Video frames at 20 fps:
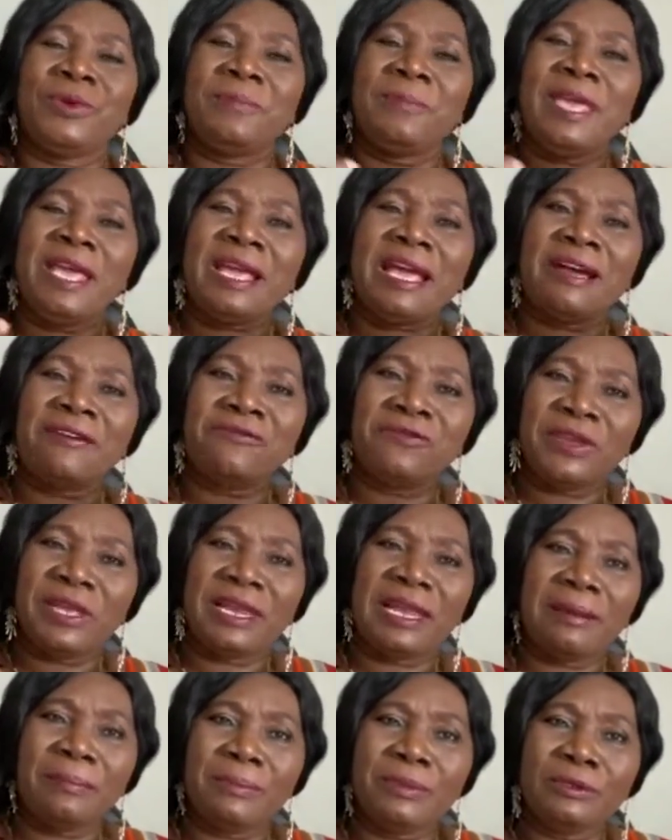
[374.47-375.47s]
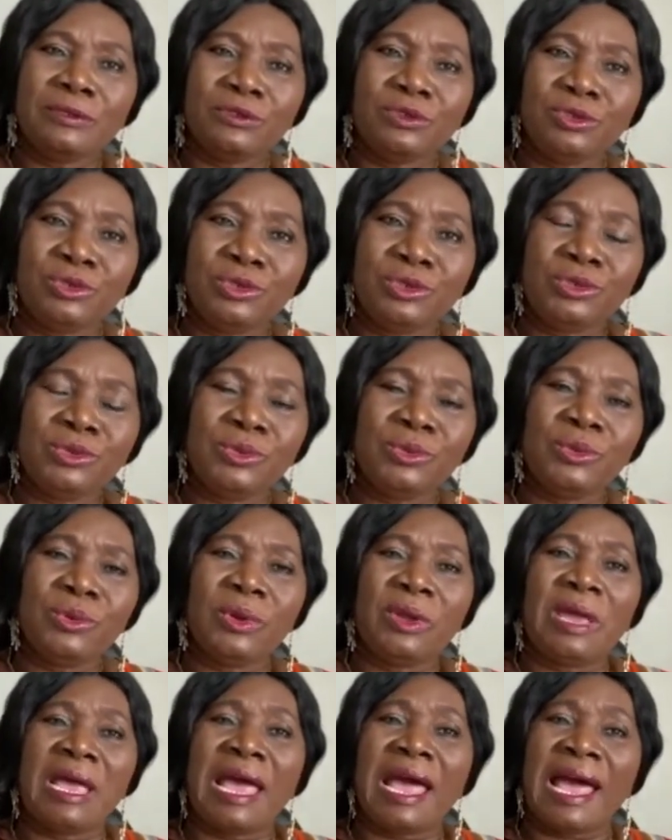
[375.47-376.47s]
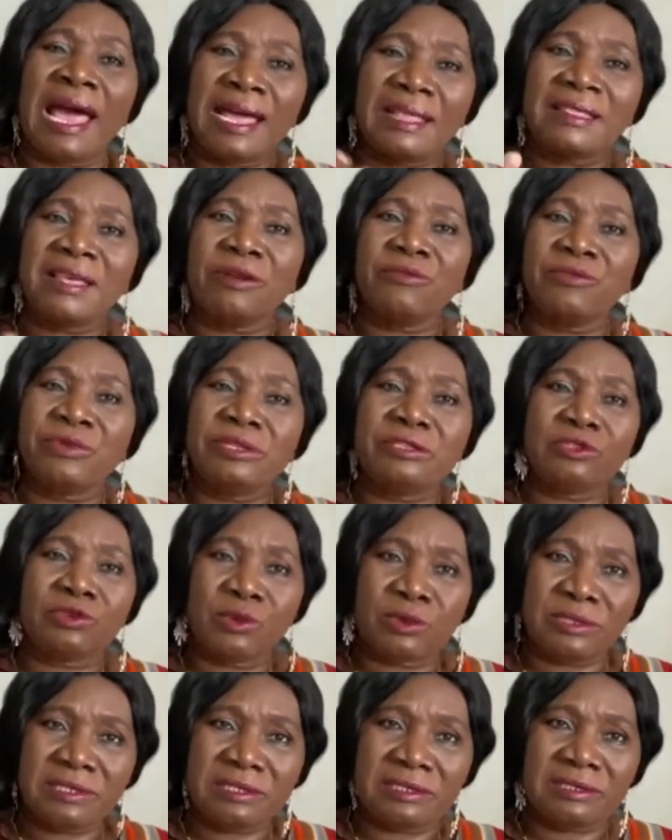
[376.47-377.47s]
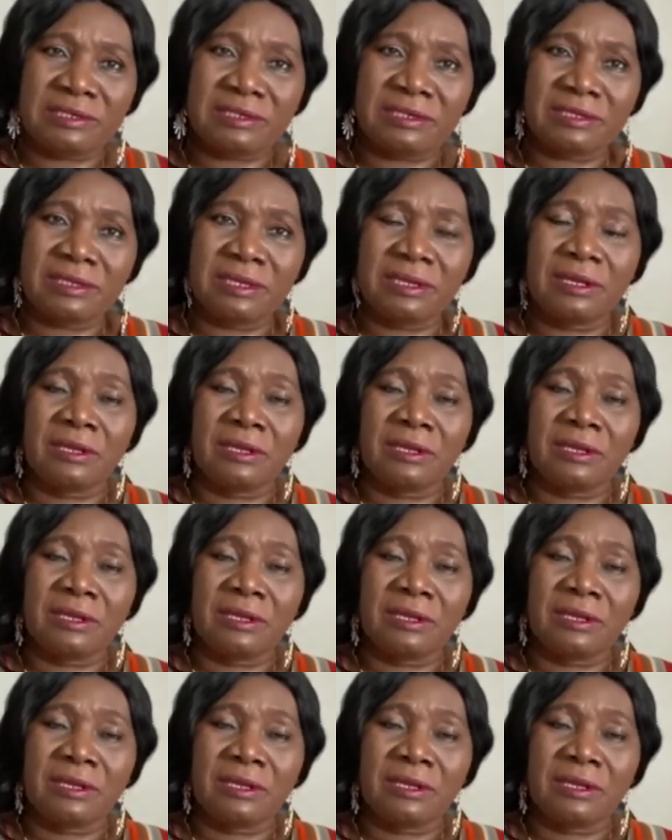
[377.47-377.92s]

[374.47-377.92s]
make available to you other resources